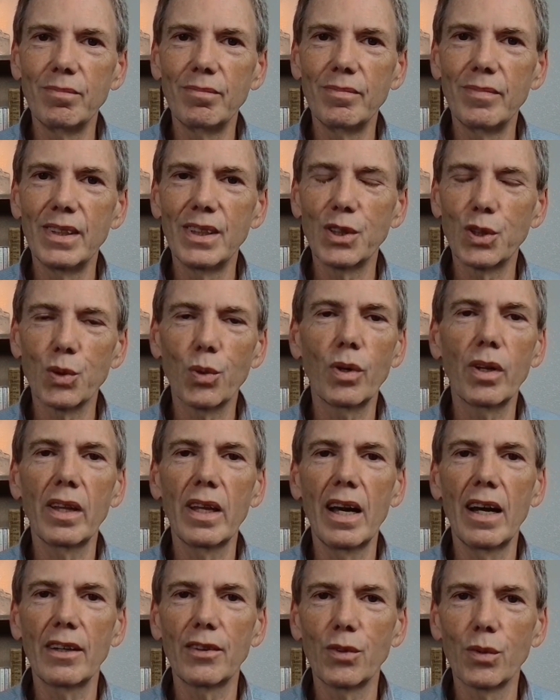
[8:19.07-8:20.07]
enjoy the
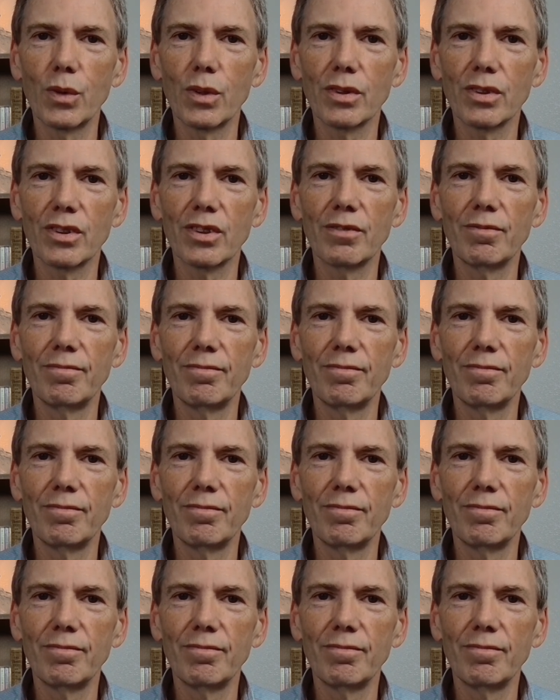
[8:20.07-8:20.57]
outdoors.